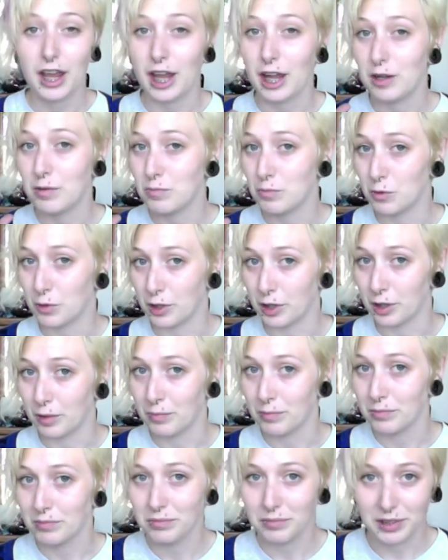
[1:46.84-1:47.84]
and
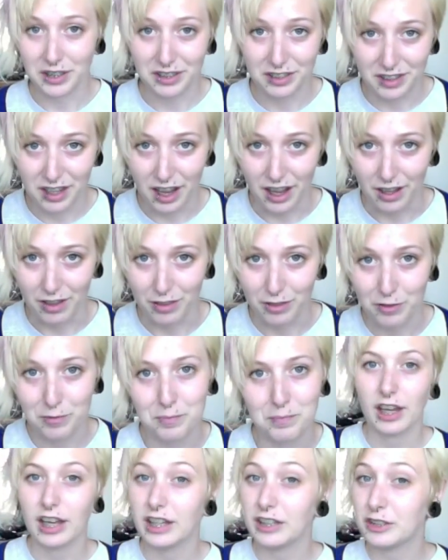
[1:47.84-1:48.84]
mortem means death.
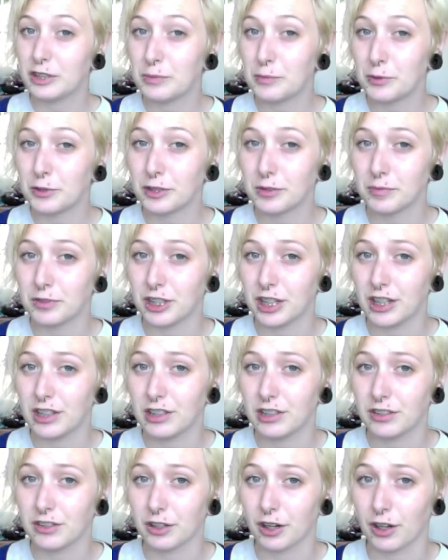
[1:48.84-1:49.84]
Antemortem
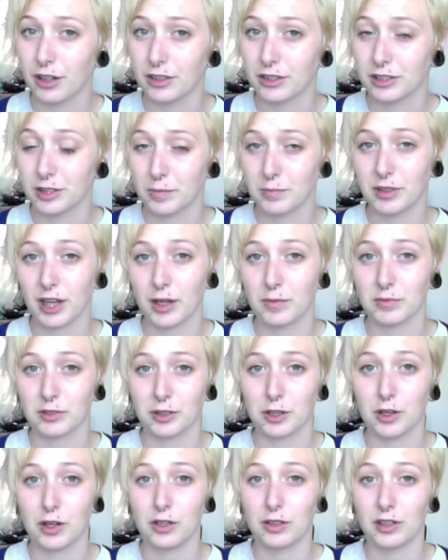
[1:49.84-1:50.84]
changes are sometimes
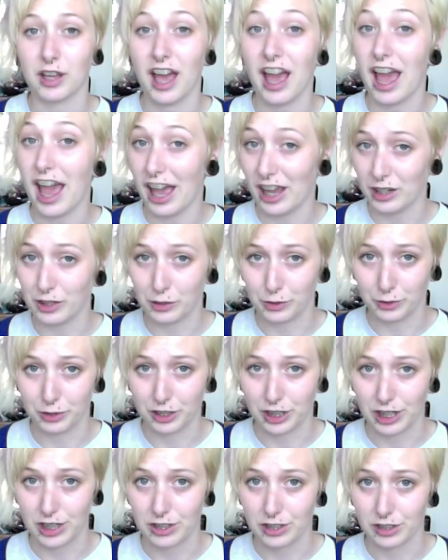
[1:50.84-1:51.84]
called agonal
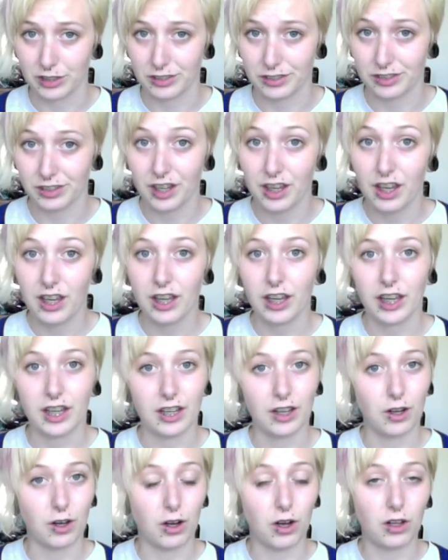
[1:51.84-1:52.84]
changes,
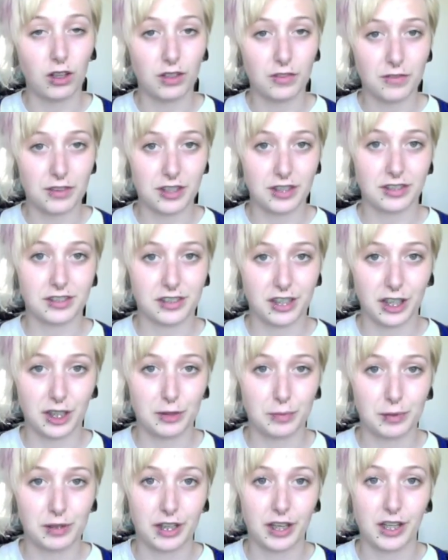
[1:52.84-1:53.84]
and all of this
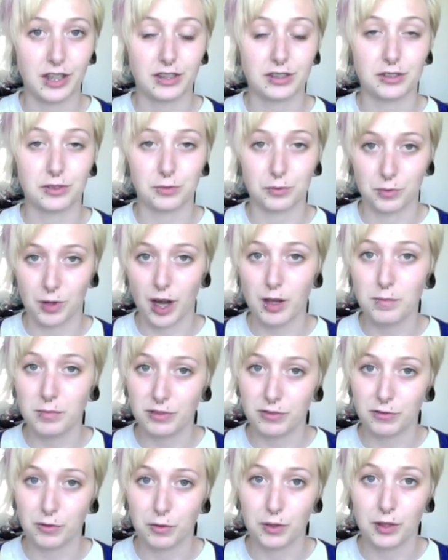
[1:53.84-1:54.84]
takes place right
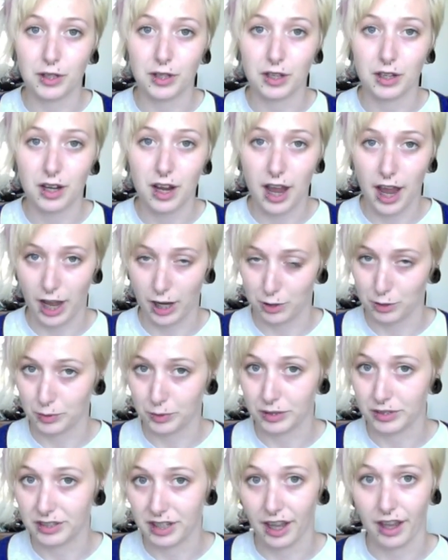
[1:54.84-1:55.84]
before
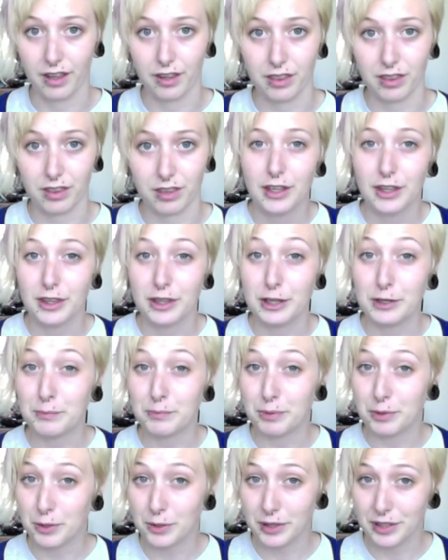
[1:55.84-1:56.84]
actual death. The
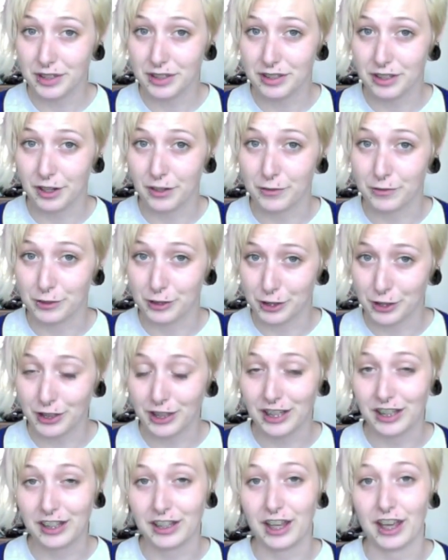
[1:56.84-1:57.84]
importance of
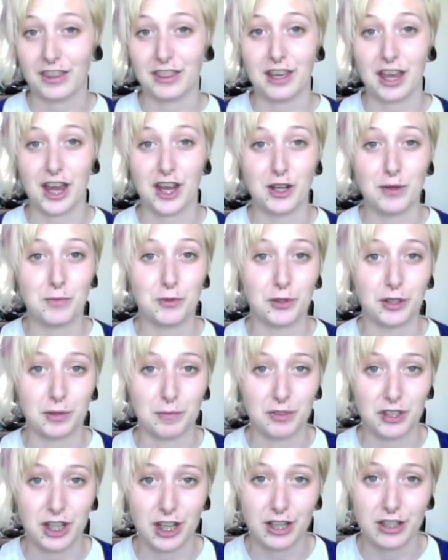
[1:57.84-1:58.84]
looking at the antemortem
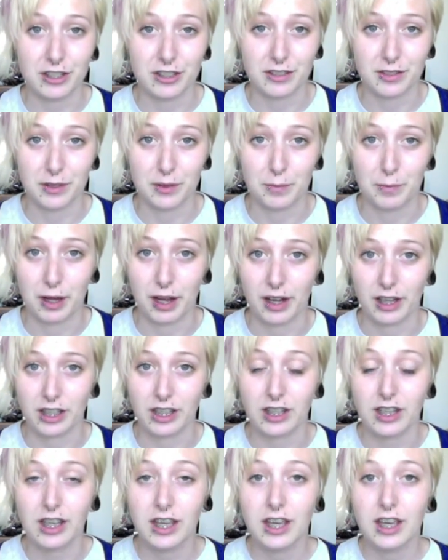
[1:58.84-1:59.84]
changes in the
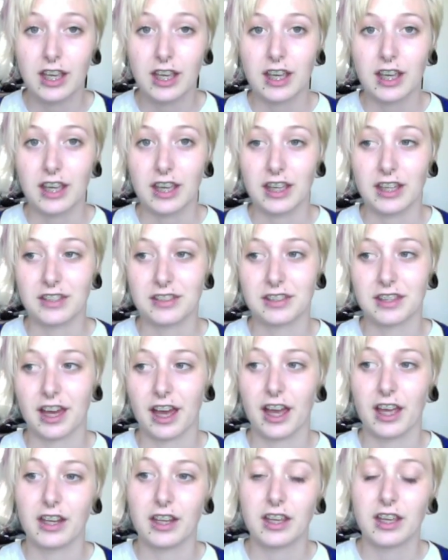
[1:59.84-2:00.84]
body is
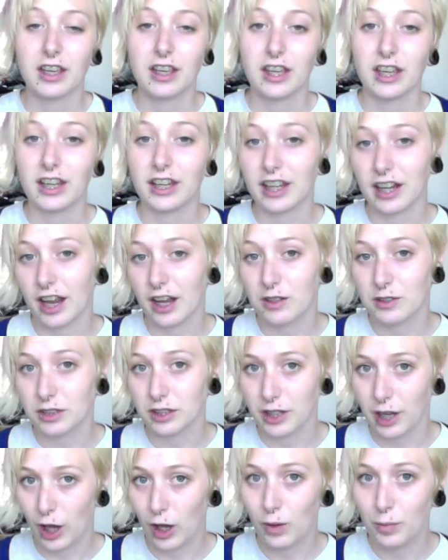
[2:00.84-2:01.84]
that it can
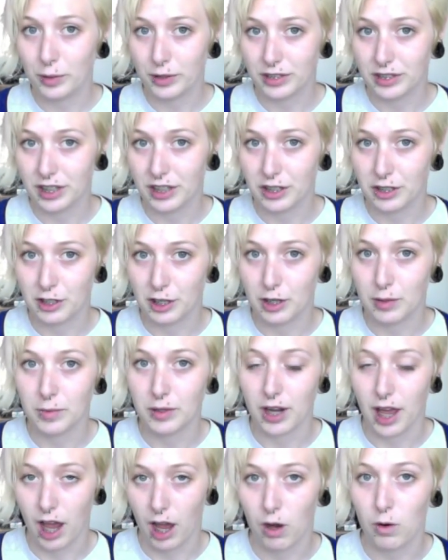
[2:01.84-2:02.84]
actually help us to
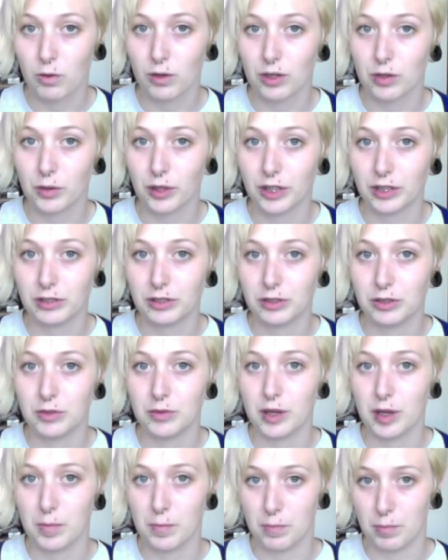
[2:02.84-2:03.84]
determine how we're going
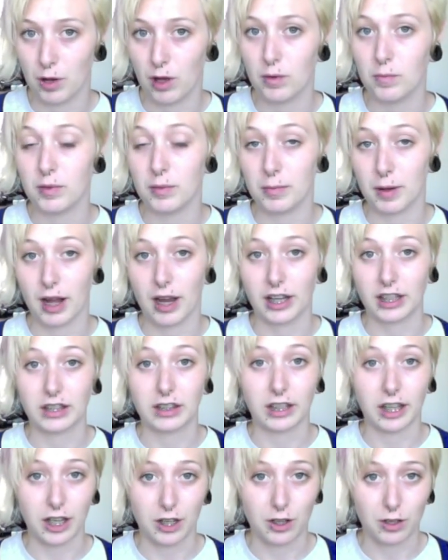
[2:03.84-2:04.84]
to embalm the body
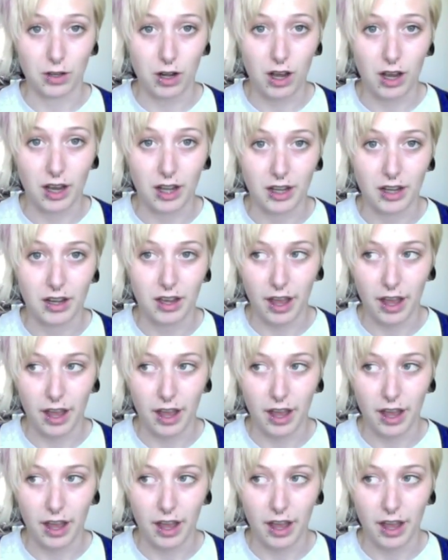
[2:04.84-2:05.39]
later on,